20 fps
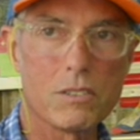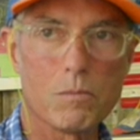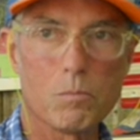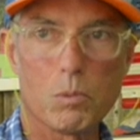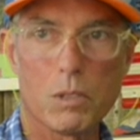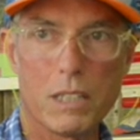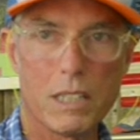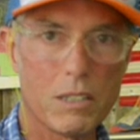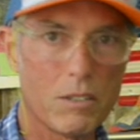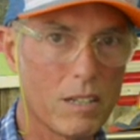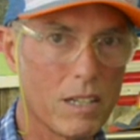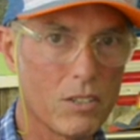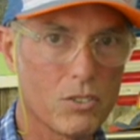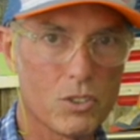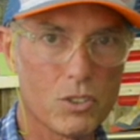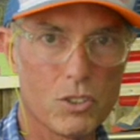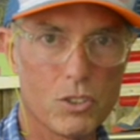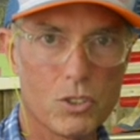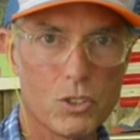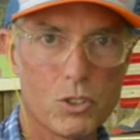The playgrounds
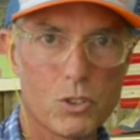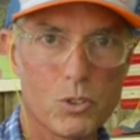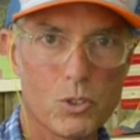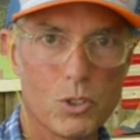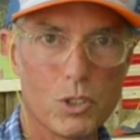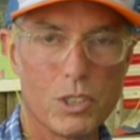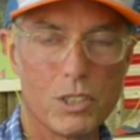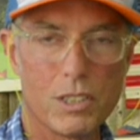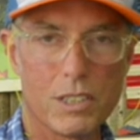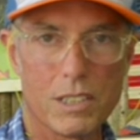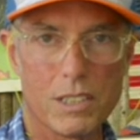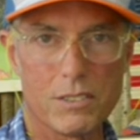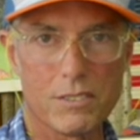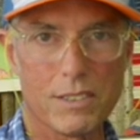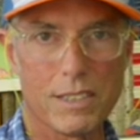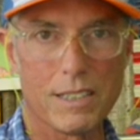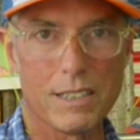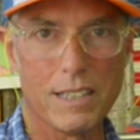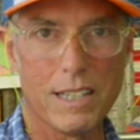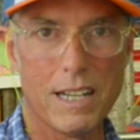are destroyed and things
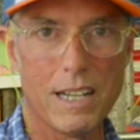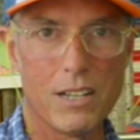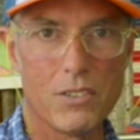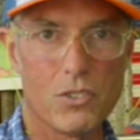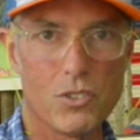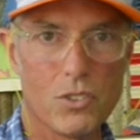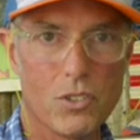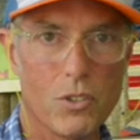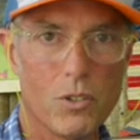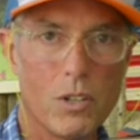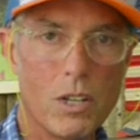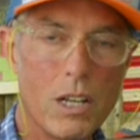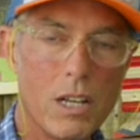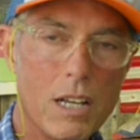like that. So